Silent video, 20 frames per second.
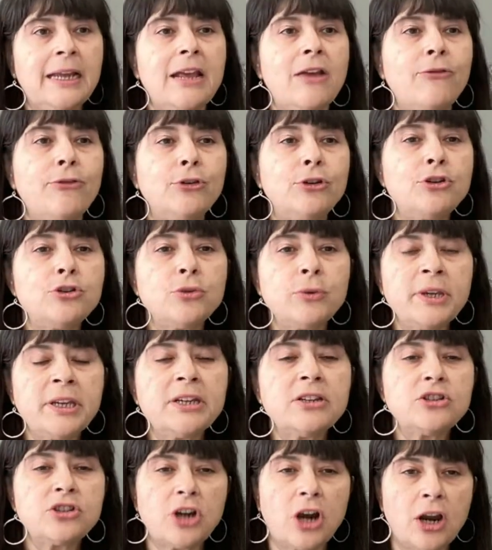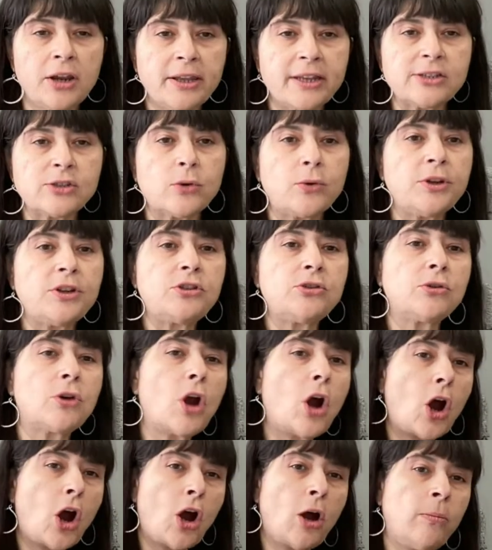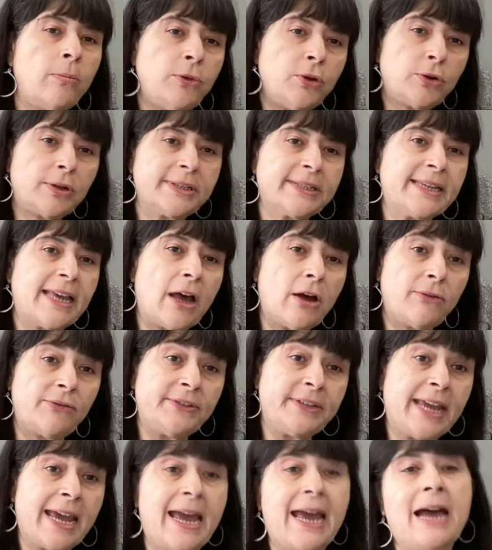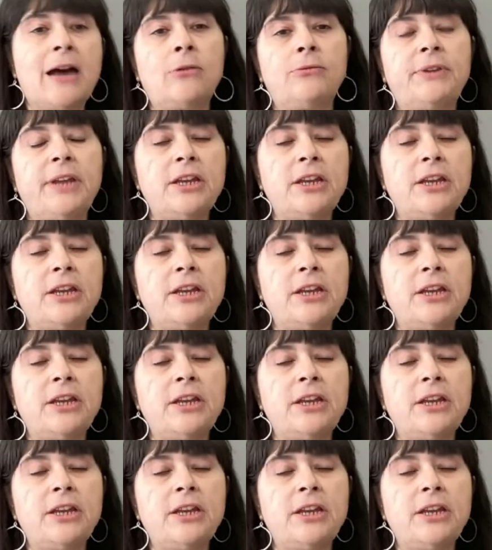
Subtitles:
If you're doing a jar that's going to calm yourself down,